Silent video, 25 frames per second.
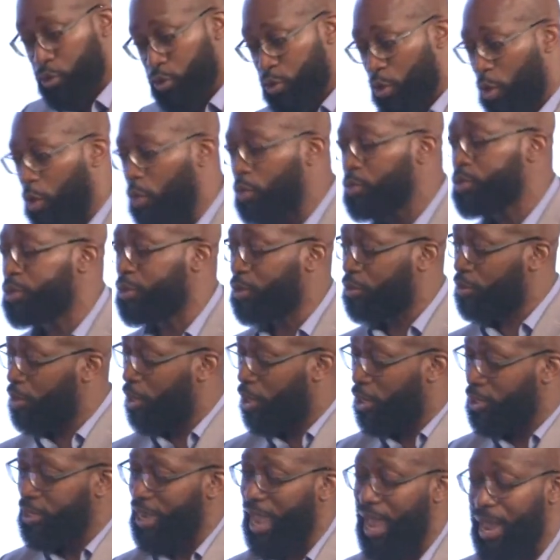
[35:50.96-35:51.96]
know. So
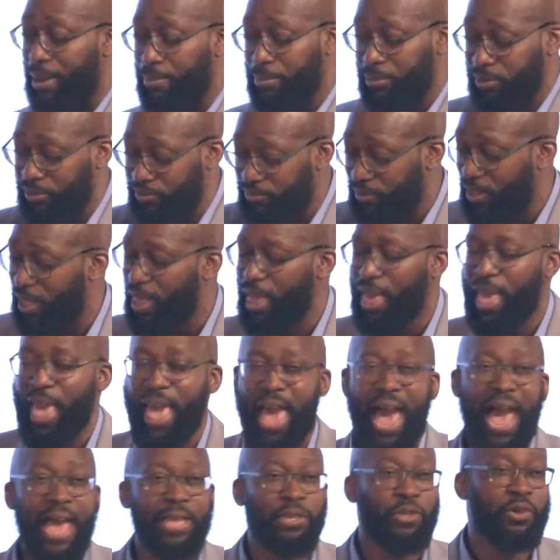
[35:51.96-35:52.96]
Lord, I'm relieved.
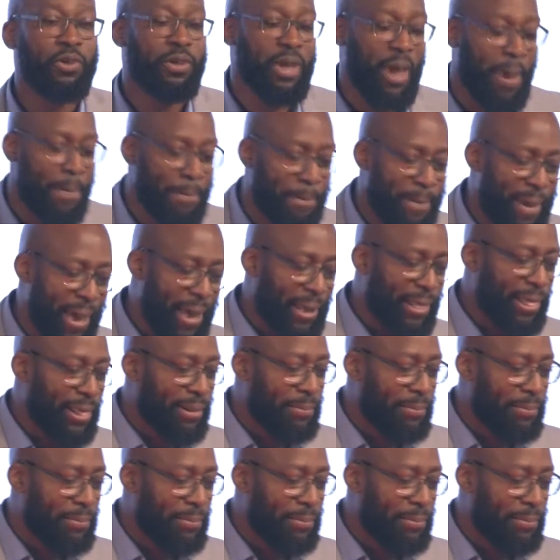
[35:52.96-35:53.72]
And you get back